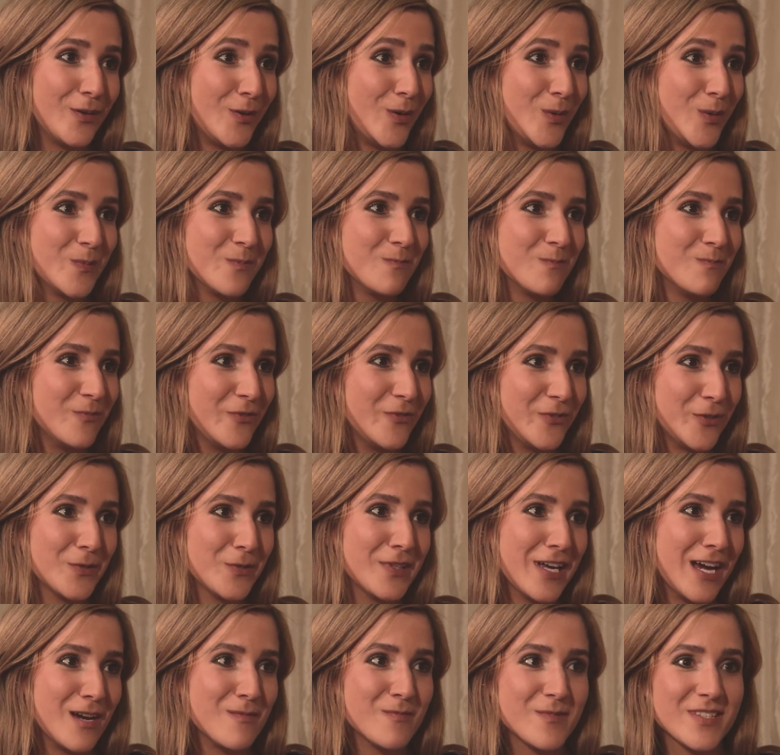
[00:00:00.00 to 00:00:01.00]
own full
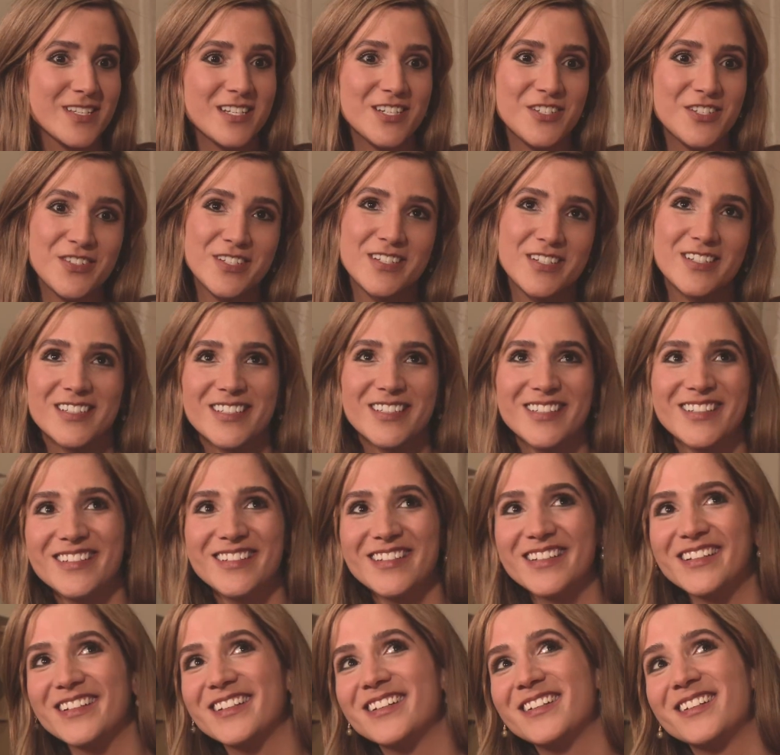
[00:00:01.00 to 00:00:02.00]
time position mm-hmm.
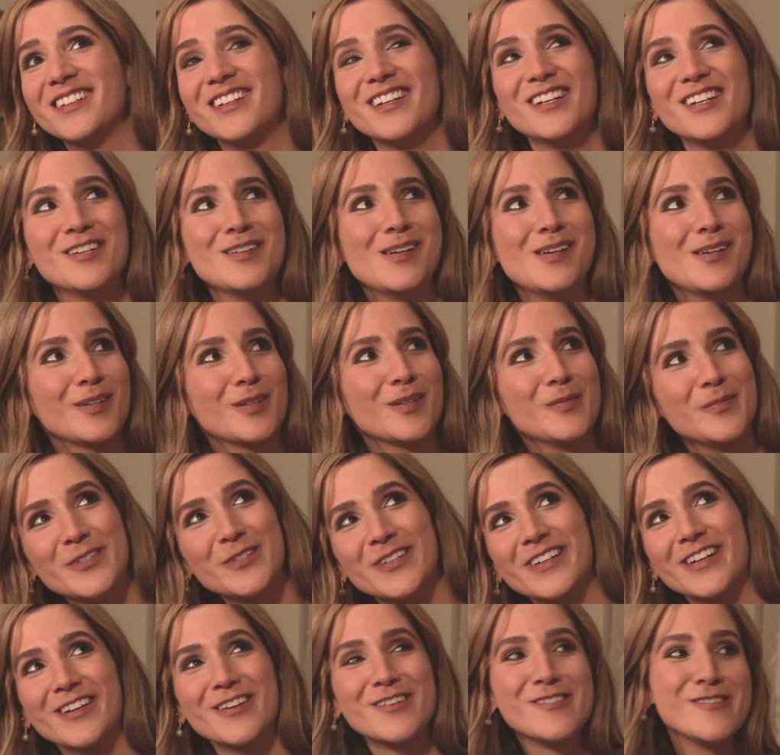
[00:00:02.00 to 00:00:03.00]
and
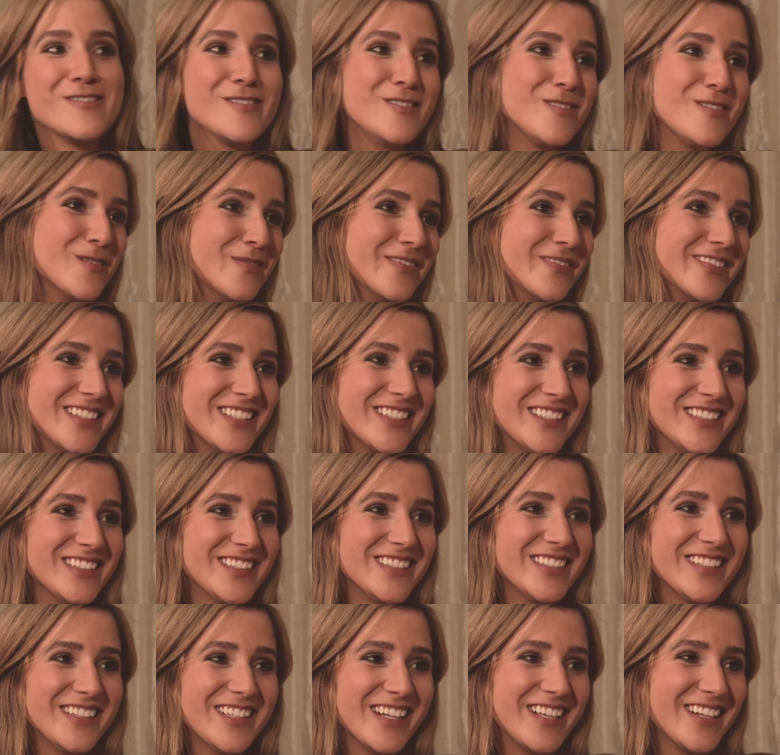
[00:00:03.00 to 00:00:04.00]
commuting home and
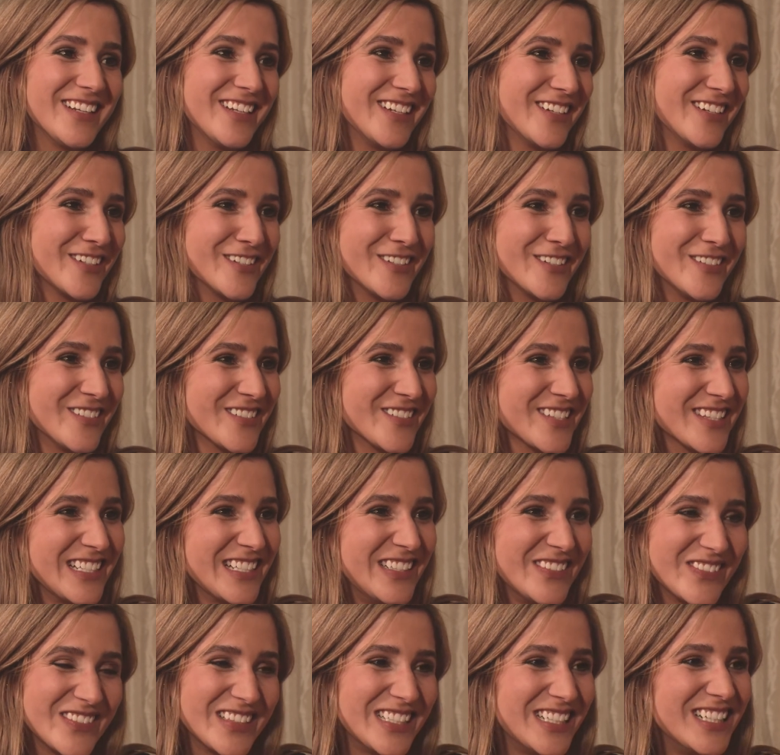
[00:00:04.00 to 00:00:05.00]
yeah, getting your own
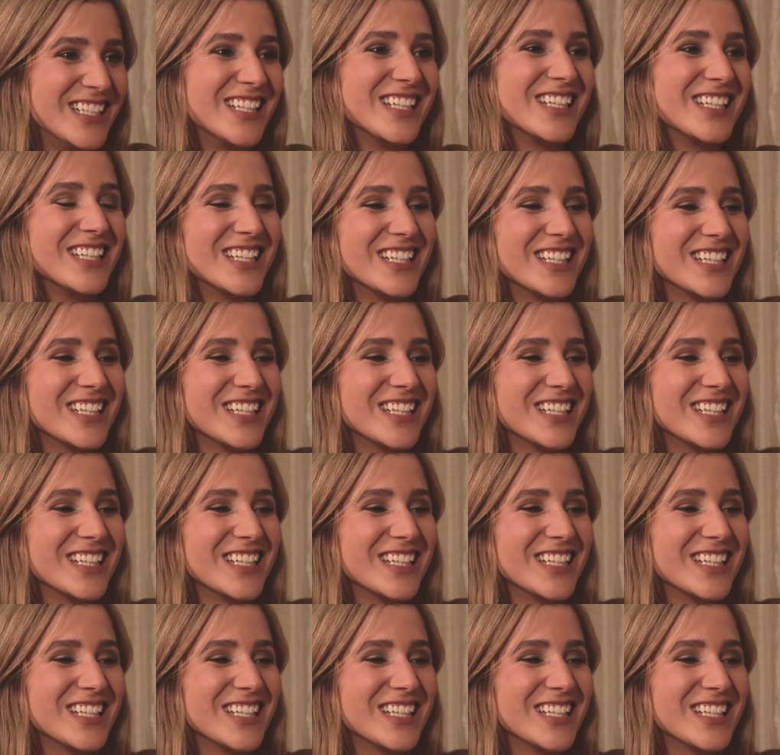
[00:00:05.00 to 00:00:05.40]
stuff done.